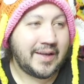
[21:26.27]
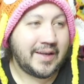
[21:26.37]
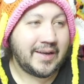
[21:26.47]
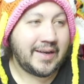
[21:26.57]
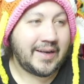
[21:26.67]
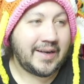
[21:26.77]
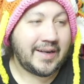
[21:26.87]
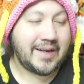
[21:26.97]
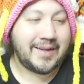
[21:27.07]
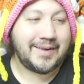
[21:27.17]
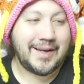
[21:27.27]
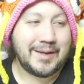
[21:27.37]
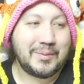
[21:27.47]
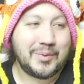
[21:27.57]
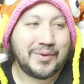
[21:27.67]
and I got a
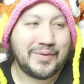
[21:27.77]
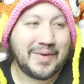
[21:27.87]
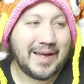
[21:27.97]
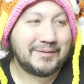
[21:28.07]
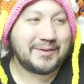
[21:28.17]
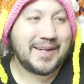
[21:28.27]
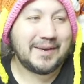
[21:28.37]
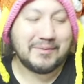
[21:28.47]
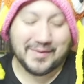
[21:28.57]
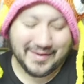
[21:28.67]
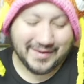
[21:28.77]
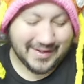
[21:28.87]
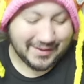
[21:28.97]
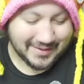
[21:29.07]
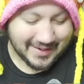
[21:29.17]
9.5 on that one, and
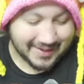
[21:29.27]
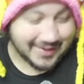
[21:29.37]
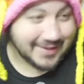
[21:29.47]
I'll take it.